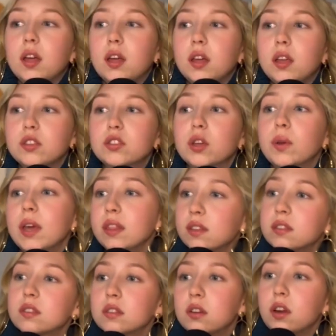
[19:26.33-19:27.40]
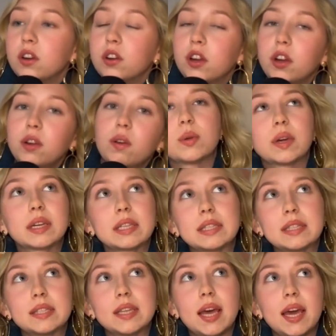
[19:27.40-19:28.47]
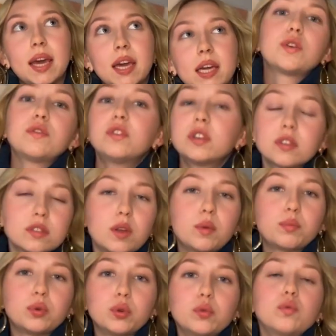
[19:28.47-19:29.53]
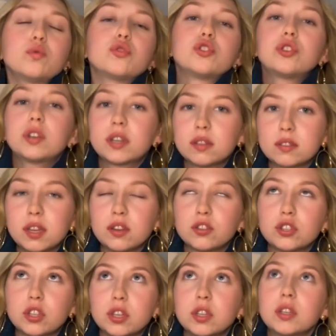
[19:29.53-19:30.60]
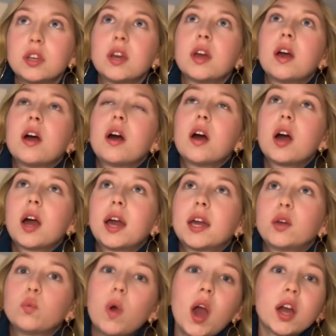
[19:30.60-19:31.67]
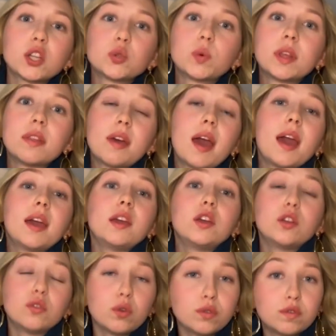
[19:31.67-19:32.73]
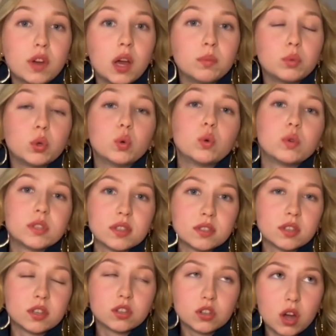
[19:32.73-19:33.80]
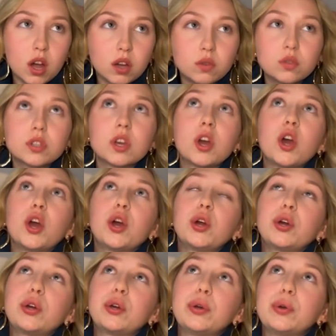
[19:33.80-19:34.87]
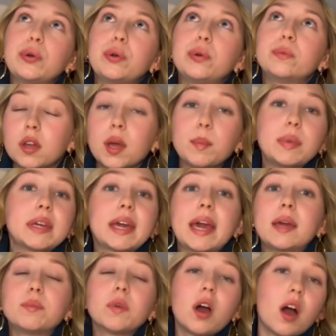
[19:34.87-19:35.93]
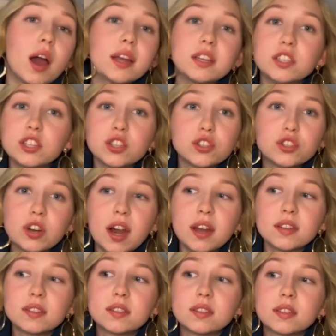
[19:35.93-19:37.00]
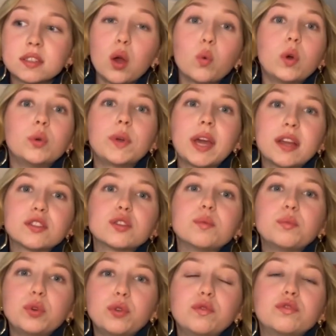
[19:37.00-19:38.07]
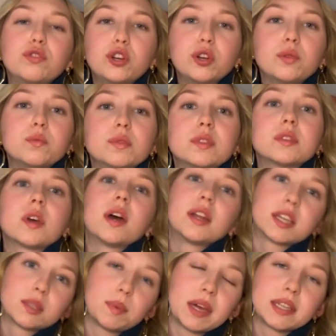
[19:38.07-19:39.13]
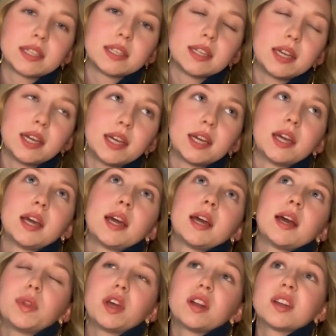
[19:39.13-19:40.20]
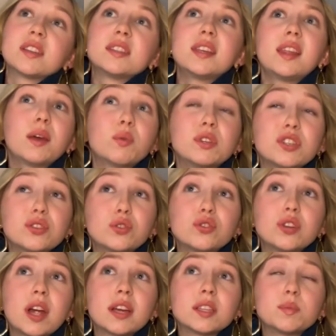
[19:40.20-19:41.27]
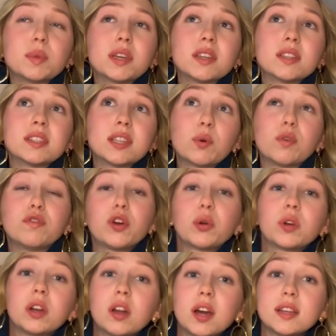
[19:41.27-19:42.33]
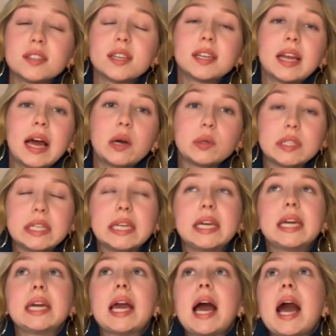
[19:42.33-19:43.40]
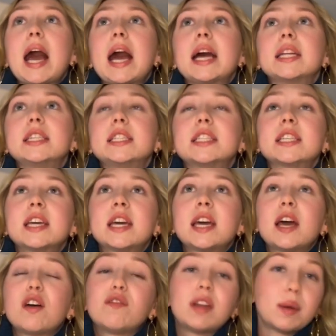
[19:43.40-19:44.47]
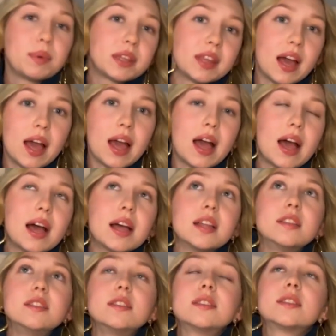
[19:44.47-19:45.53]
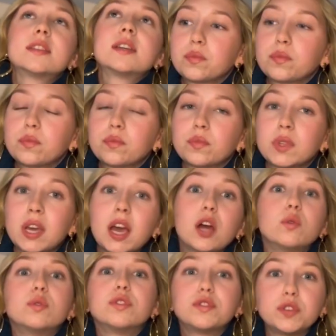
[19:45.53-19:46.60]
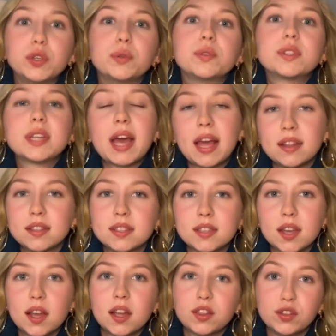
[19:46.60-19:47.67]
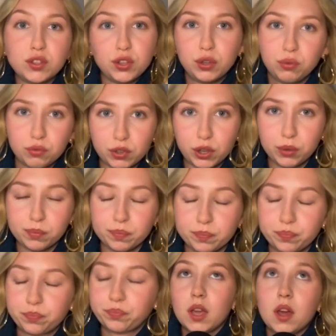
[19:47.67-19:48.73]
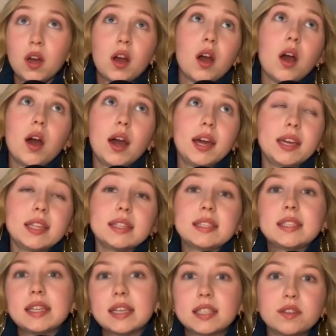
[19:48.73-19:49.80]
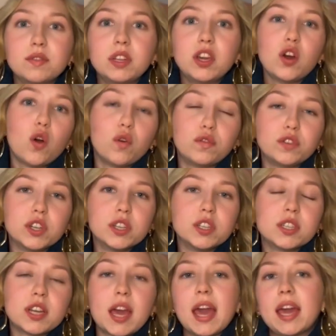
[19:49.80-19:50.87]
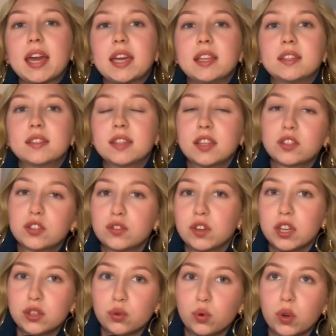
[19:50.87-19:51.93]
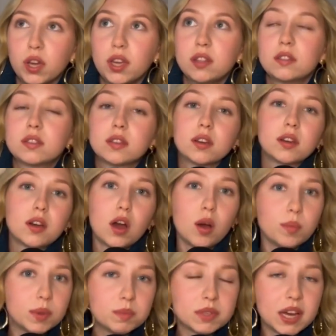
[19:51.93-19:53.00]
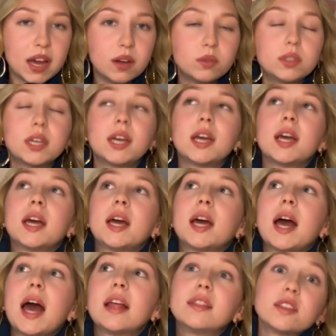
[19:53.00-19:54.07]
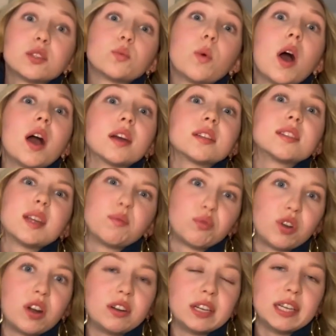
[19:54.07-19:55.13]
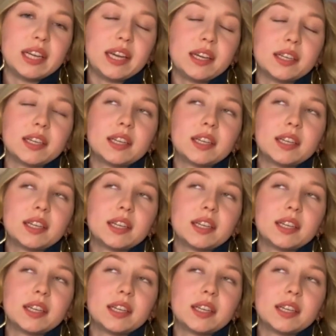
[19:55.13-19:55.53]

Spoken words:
So in this scenario, I could say, for example, during a session, I worked with a nonverbal autistic child who became highly distressed when we had to move rooms unexpectedly. And I could see they were distressed because they were vocalizing loudly and flapping their hands and refused to enter the new room. I instinctively offered a sensory toy to calm them down, and this worked temporarily.